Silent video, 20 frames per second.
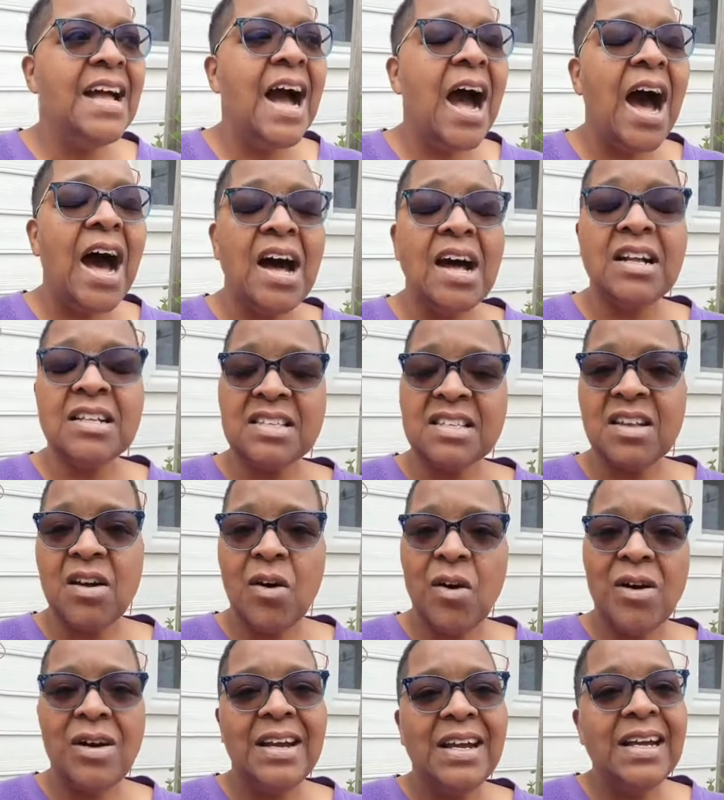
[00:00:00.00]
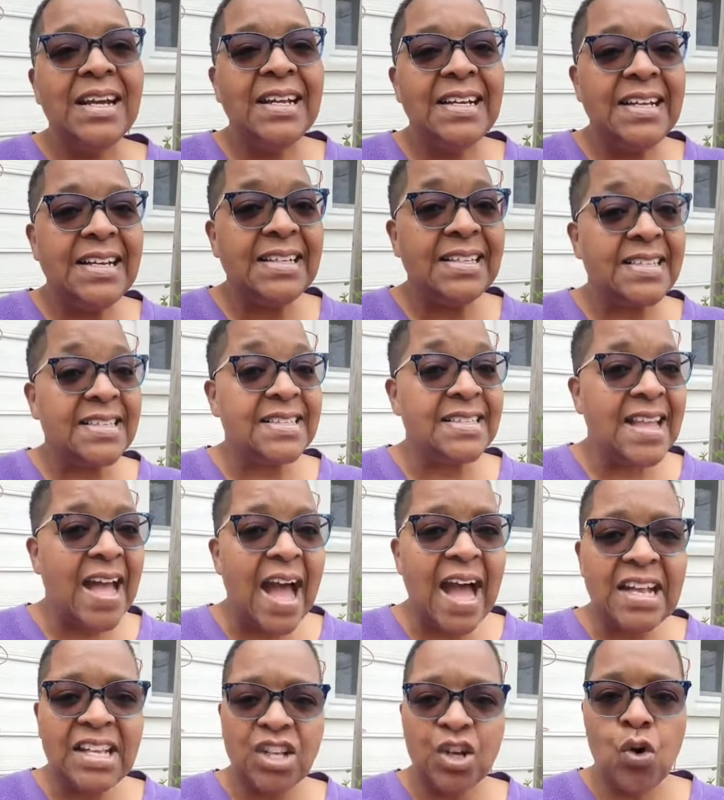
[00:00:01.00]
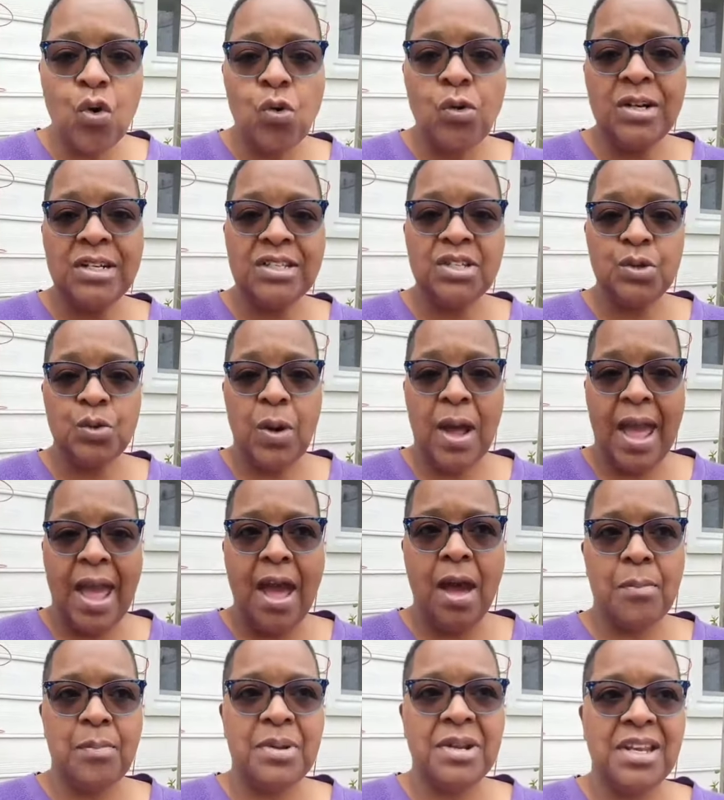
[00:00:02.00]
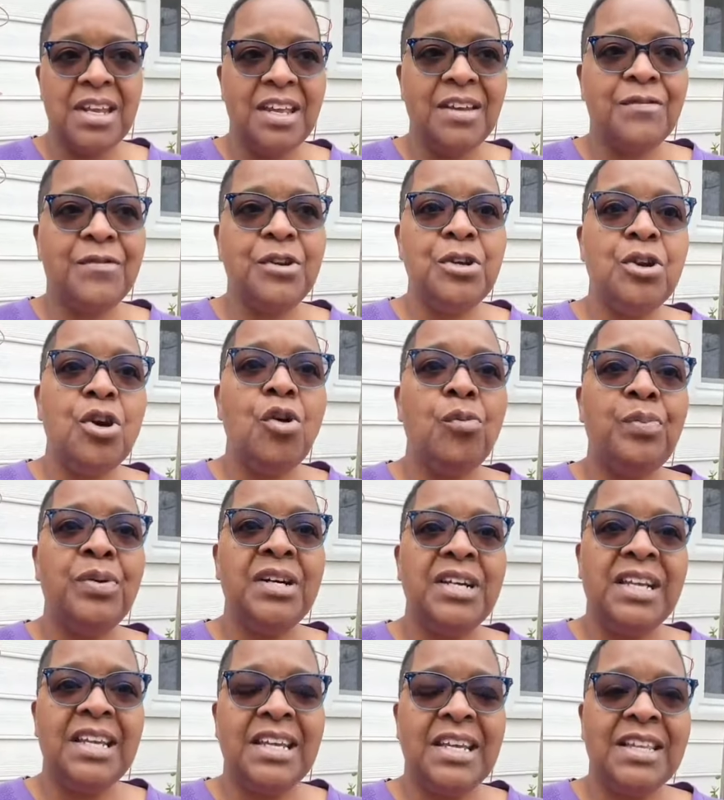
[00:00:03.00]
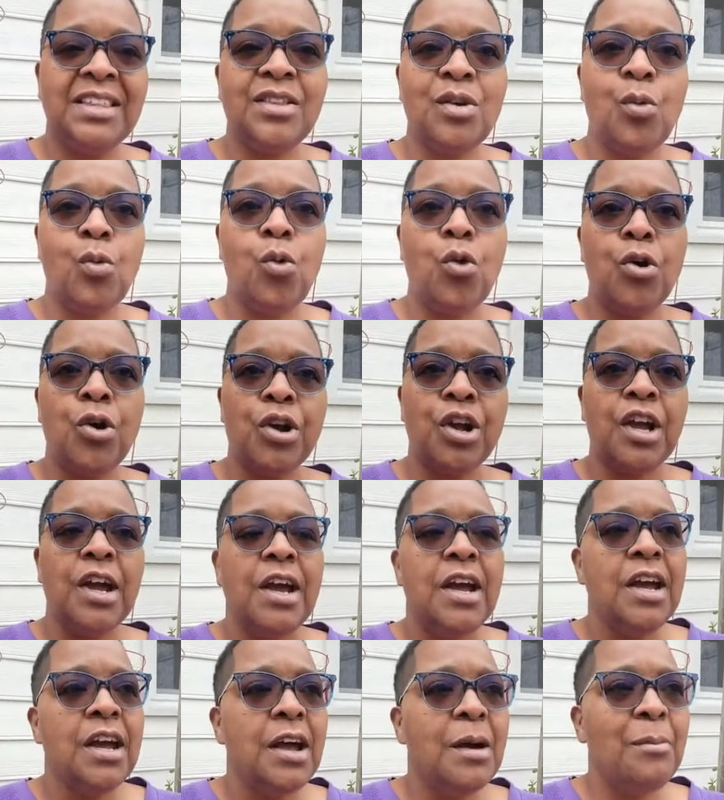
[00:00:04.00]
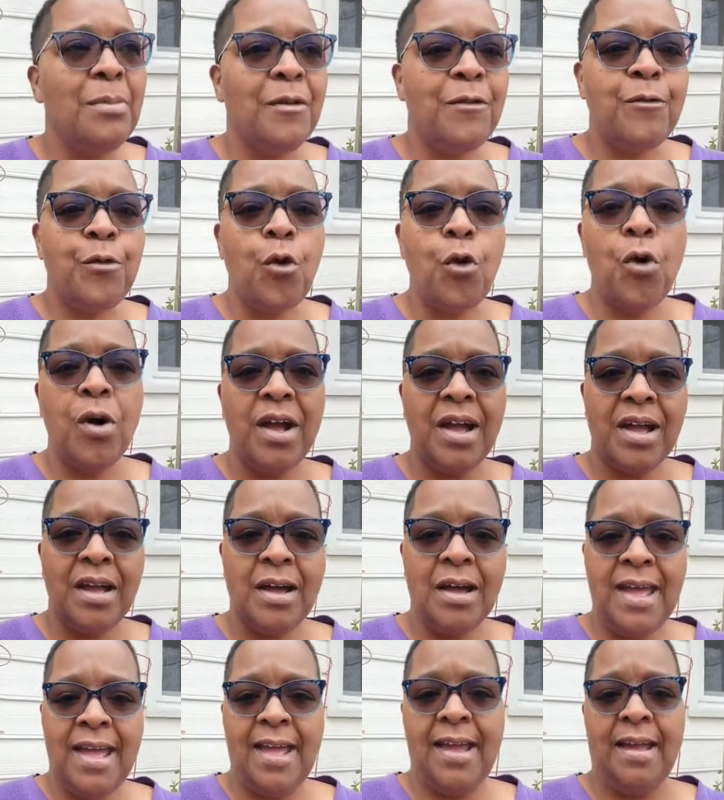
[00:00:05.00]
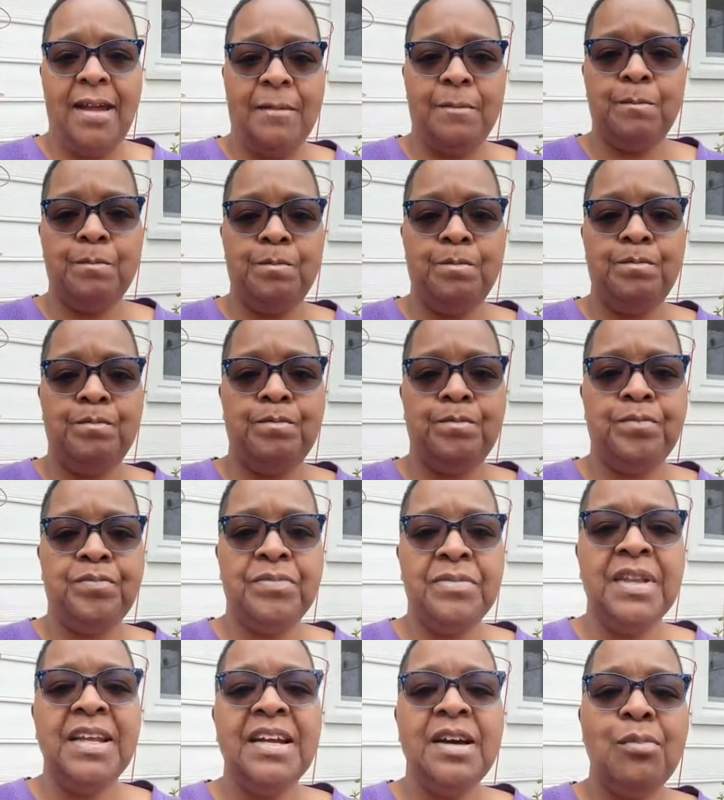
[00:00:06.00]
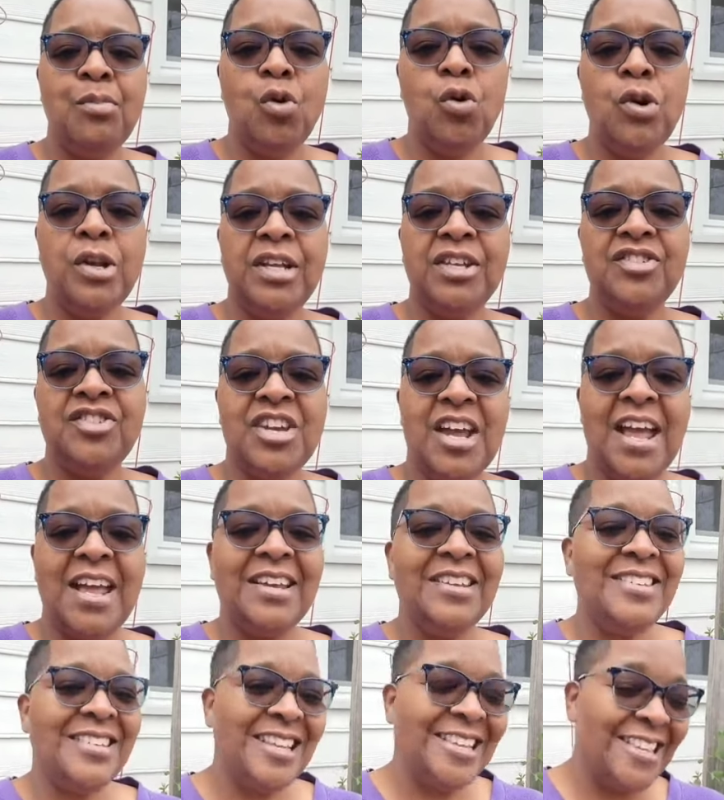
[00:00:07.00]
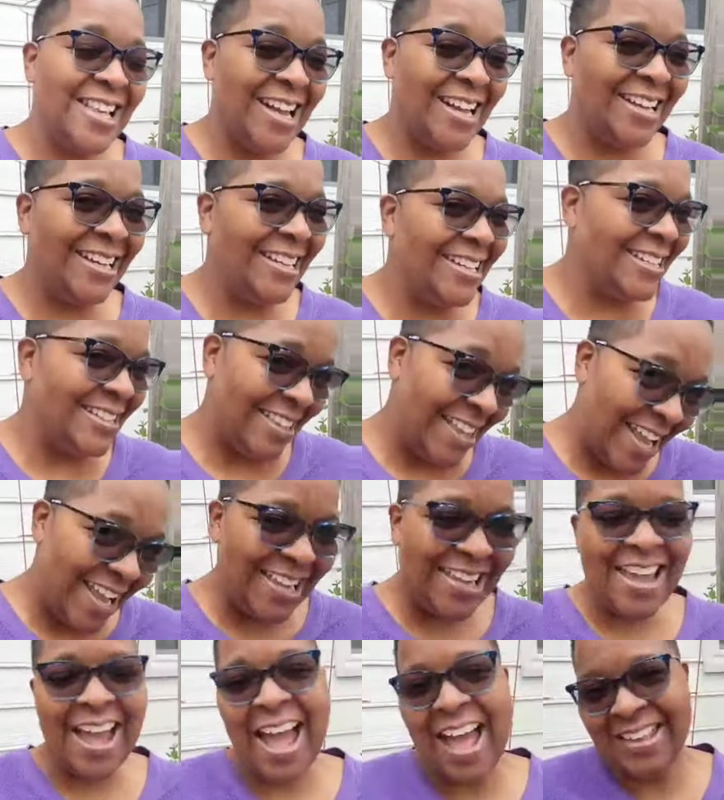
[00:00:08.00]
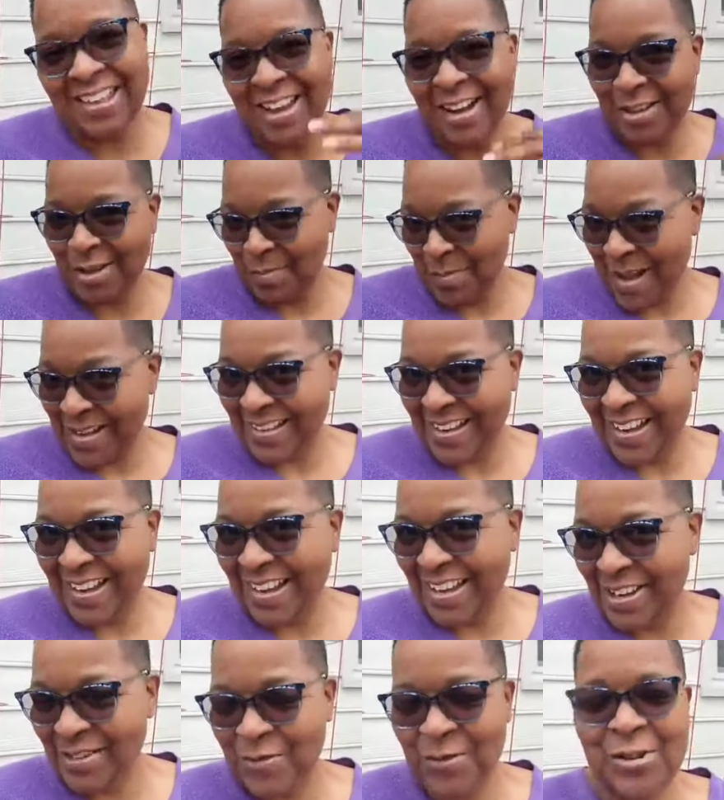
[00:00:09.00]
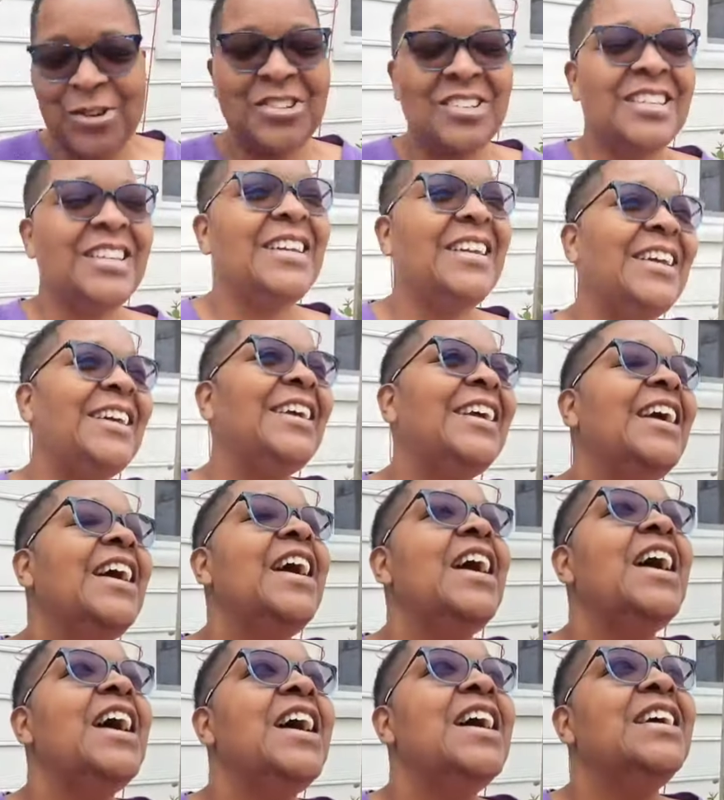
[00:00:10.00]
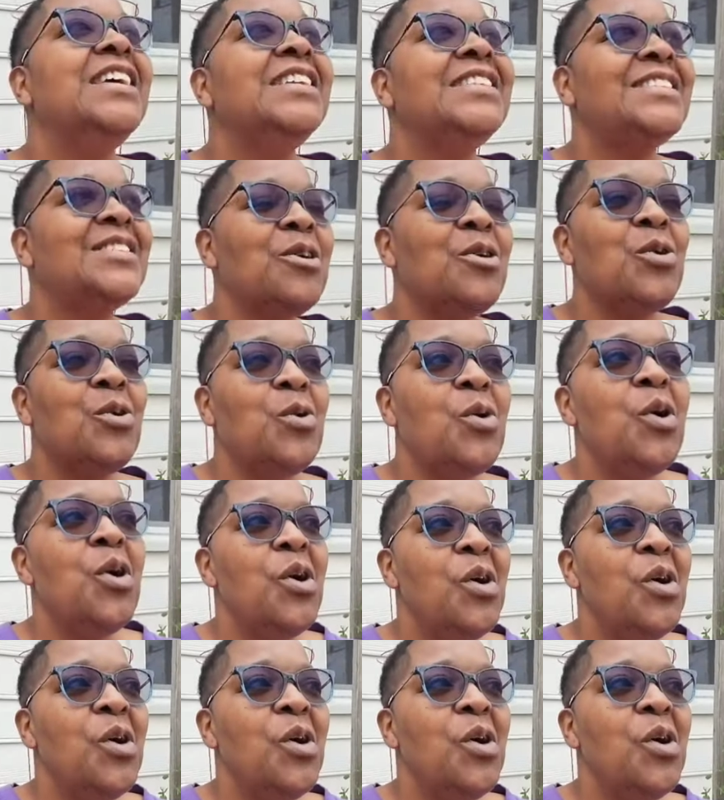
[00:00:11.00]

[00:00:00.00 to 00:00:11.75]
Odds are, it's not going to happen if you don't put in the work beforehand. Good morning, Jay. You said that cut. Thank you. I talked about that cut first thing. So